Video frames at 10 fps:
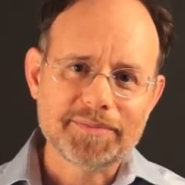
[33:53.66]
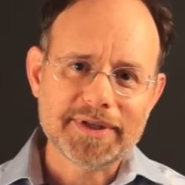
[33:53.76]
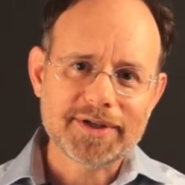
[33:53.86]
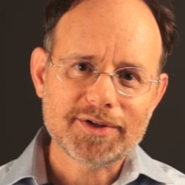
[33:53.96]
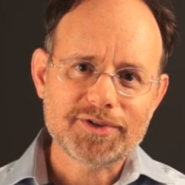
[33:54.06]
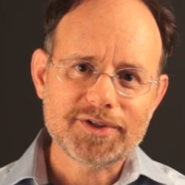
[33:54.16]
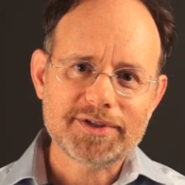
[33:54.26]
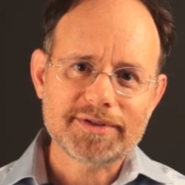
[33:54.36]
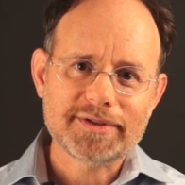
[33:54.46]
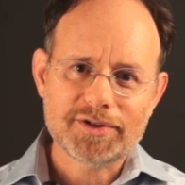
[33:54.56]
political
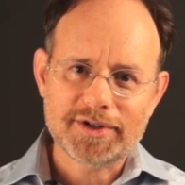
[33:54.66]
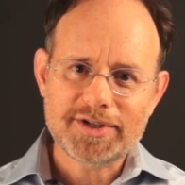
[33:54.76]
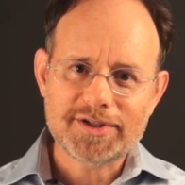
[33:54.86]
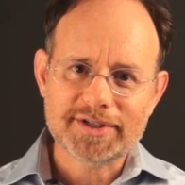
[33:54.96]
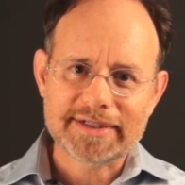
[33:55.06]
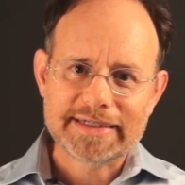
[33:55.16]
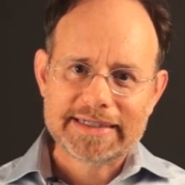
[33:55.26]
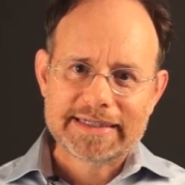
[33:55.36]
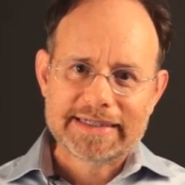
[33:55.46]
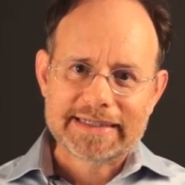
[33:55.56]
tradition
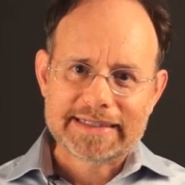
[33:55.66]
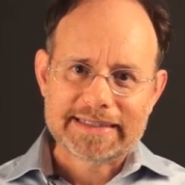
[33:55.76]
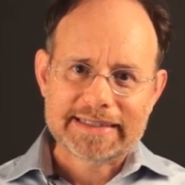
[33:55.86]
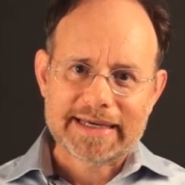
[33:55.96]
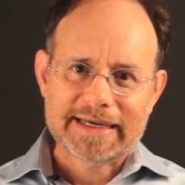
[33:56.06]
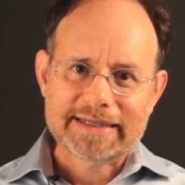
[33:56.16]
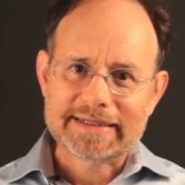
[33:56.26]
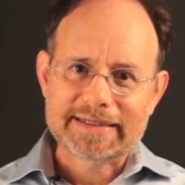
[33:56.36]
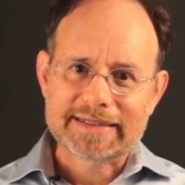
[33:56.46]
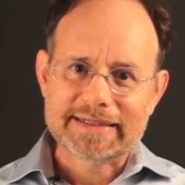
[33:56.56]

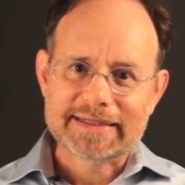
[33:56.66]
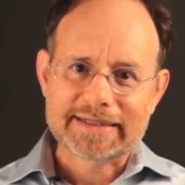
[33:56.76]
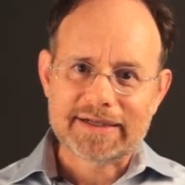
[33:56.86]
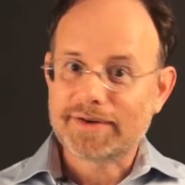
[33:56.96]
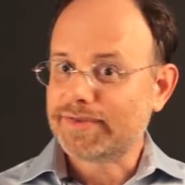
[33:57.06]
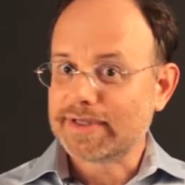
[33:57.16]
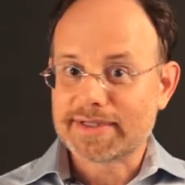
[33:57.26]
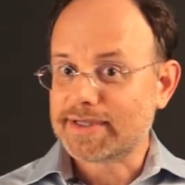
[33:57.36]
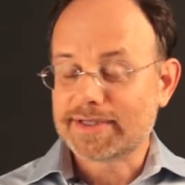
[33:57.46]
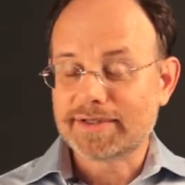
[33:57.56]
than had often
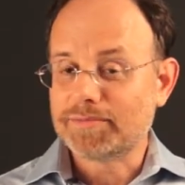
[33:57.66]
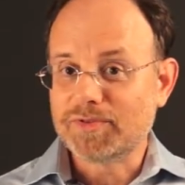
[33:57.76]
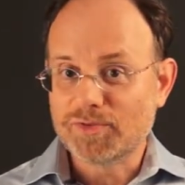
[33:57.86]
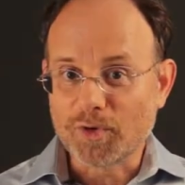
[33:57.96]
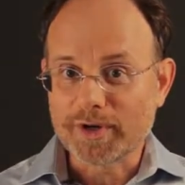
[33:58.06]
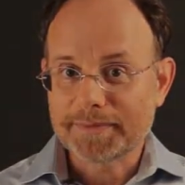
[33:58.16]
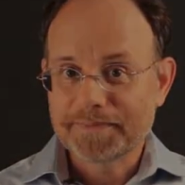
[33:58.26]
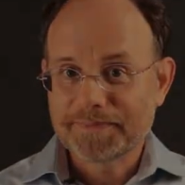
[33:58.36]
existed before.